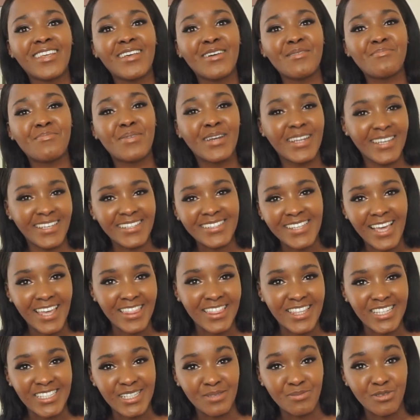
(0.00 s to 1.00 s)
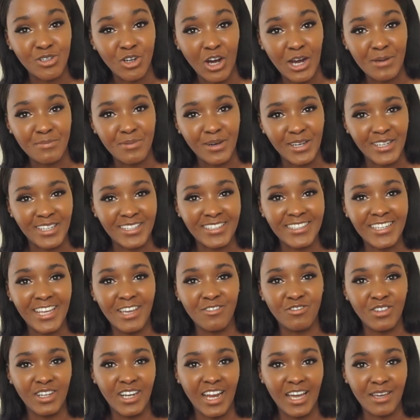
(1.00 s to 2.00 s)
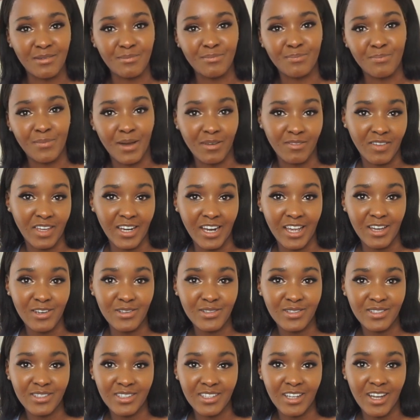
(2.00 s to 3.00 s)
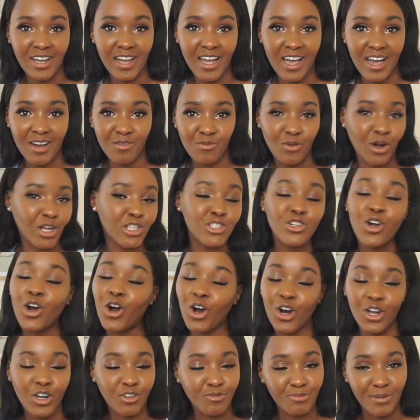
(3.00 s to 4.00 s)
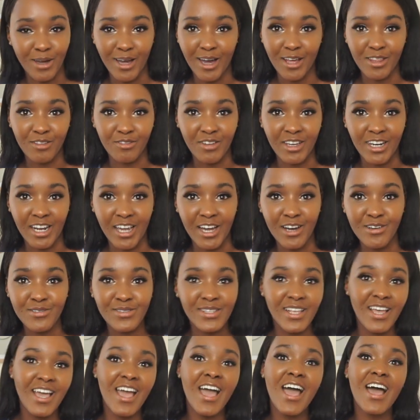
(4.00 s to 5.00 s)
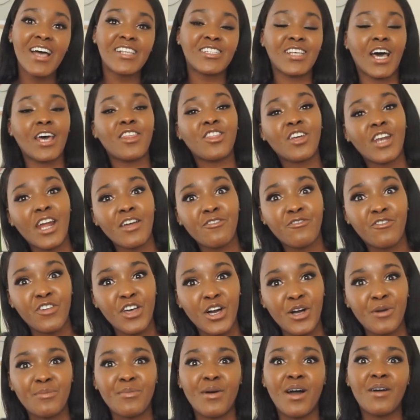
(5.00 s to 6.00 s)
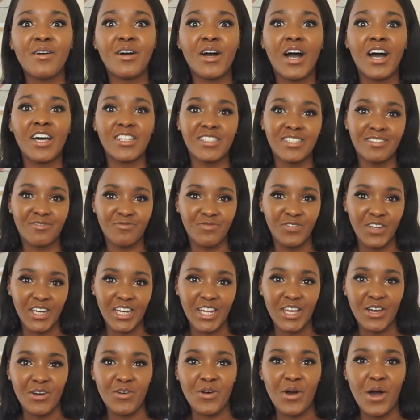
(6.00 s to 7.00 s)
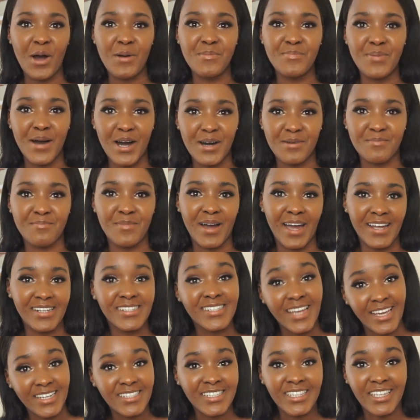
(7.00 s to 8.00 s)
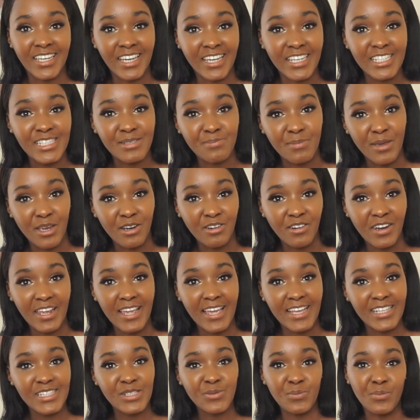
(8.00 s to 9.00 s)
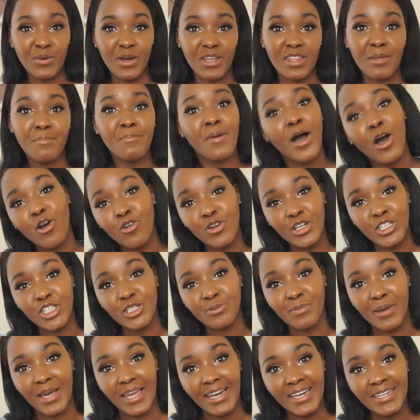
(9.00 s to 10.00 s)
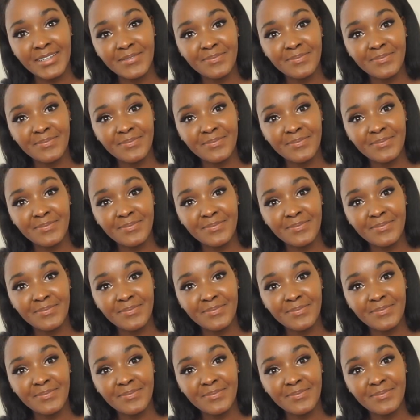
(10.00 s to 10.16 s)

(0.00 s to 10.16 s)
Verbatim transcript: please hit the subscribe button if you like my videos watch all of my other videos. So I thought I'd film a video about my dating experience with Polish men.